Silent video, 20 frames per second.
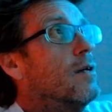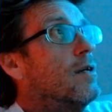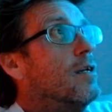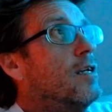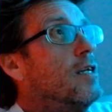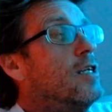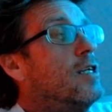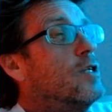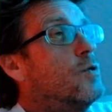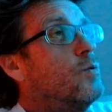
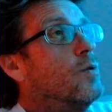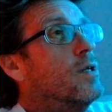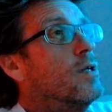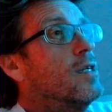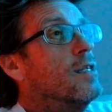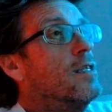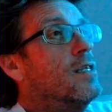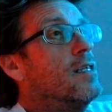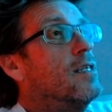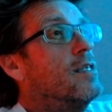each one
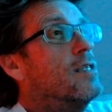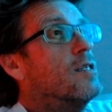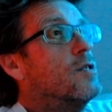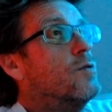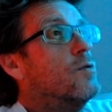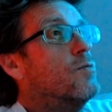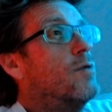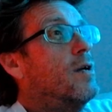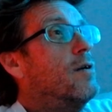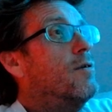of these is
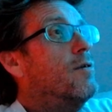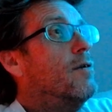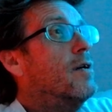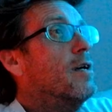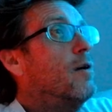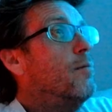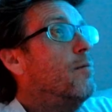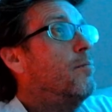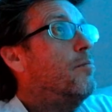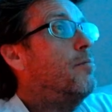rendering
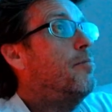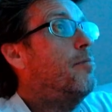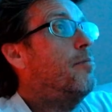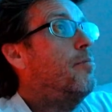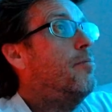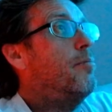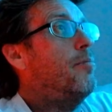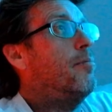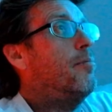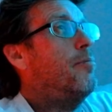
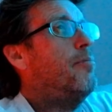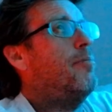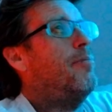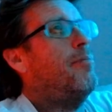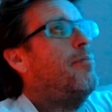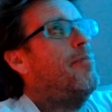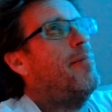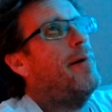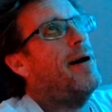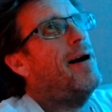
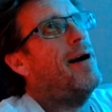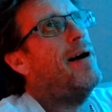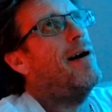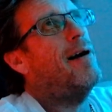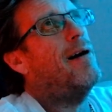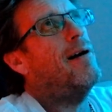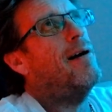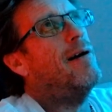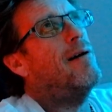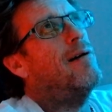
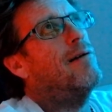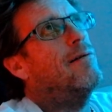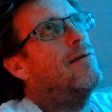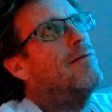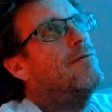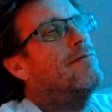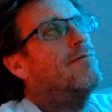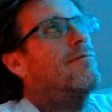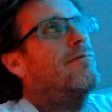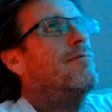about,
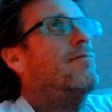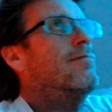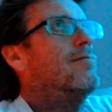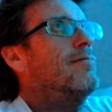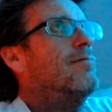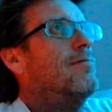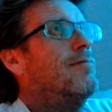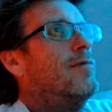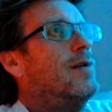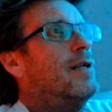
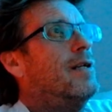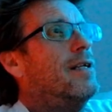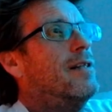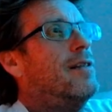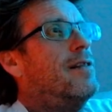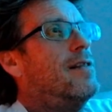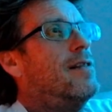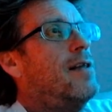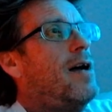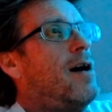what,
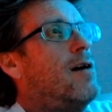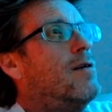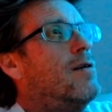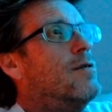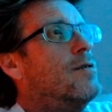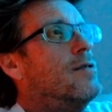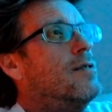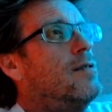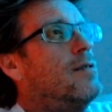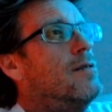
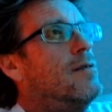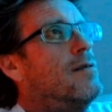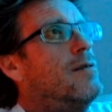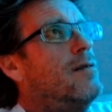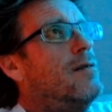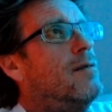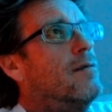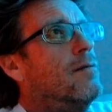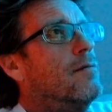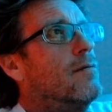1,000
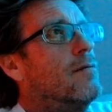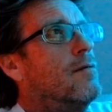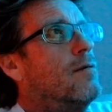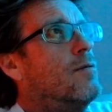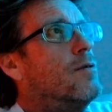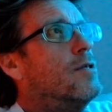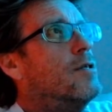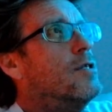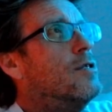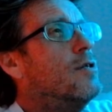
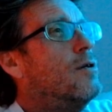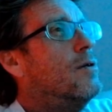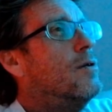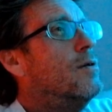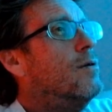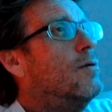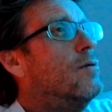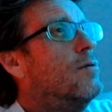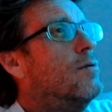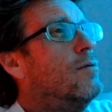or
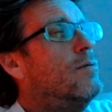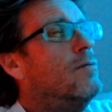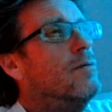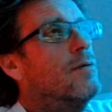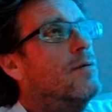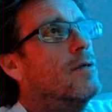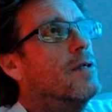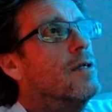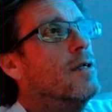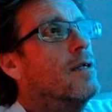so
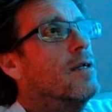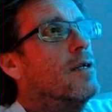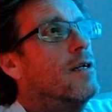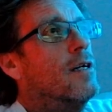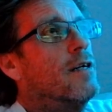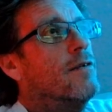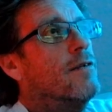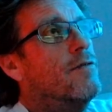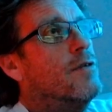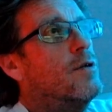
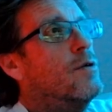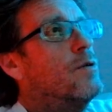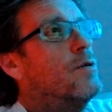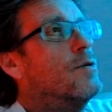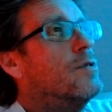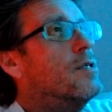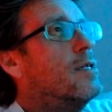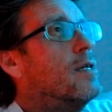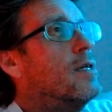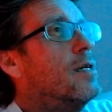of
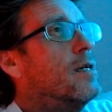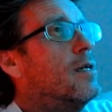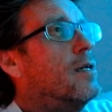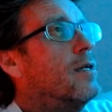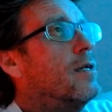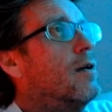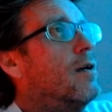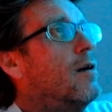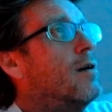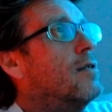those
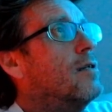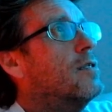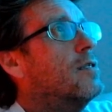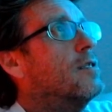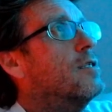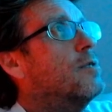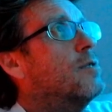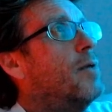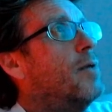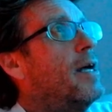Gaussian
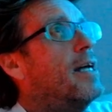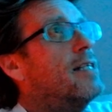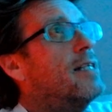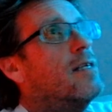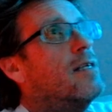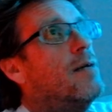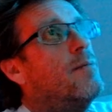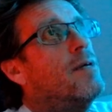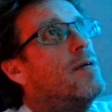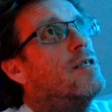splats
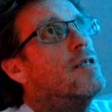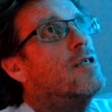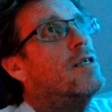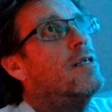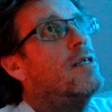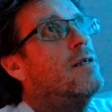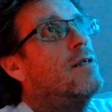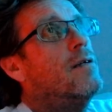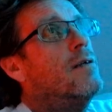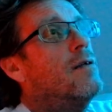I
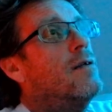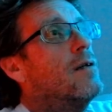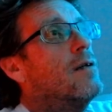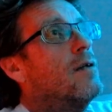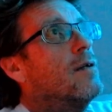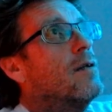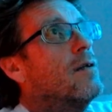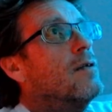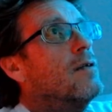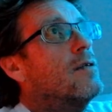mentioned.
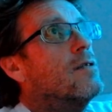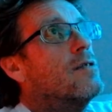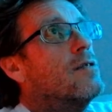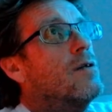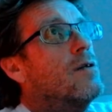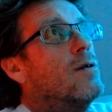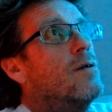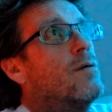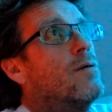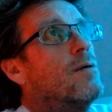
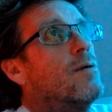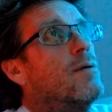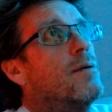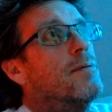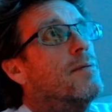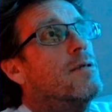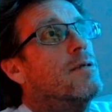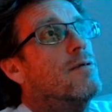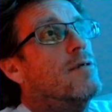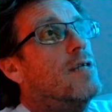So what are we up
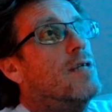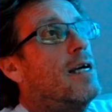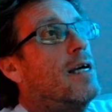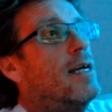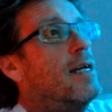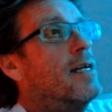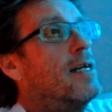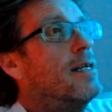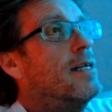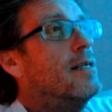to?
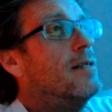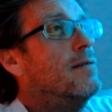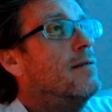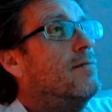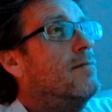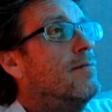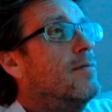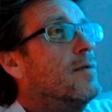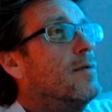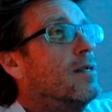10.
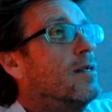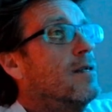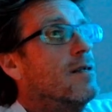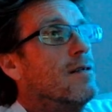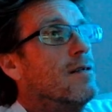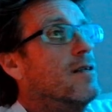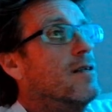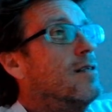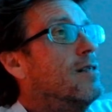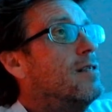
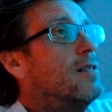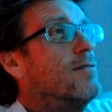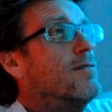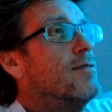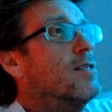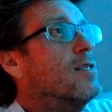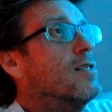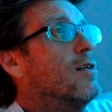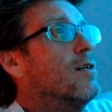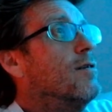Nothing's even
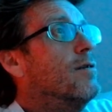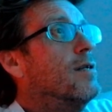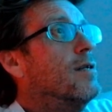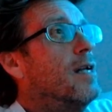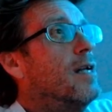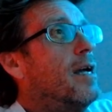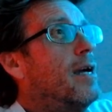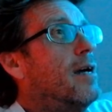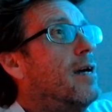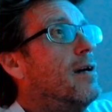slowing
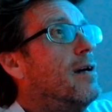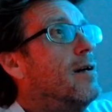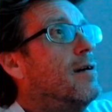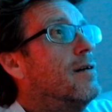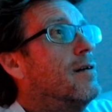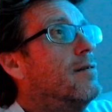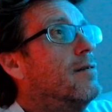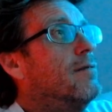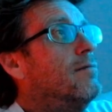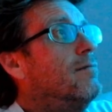
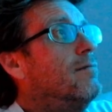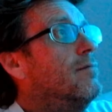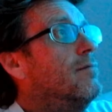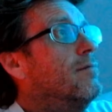down.